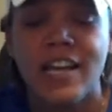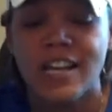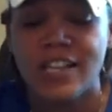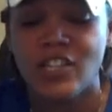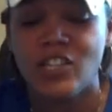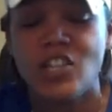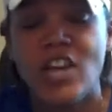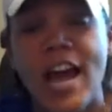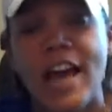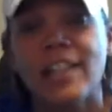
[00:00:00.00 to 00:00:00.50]

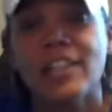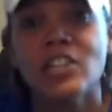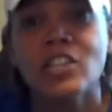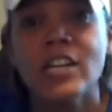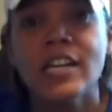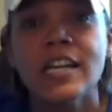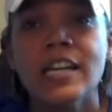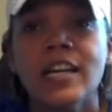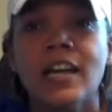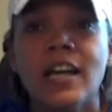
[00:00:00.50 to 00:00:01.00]
It's
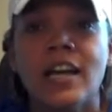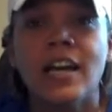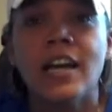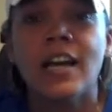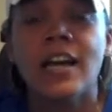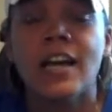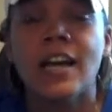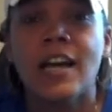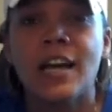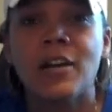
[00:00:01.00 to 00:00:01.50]
challenging,
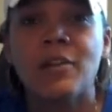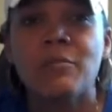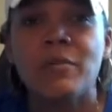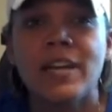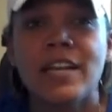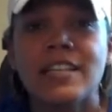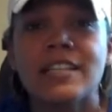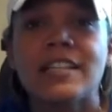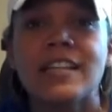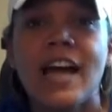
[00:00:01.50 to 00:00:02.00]

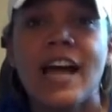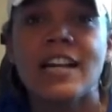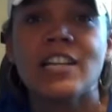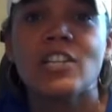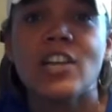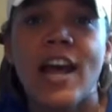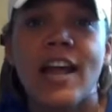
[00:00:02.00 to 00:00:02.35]
but it's not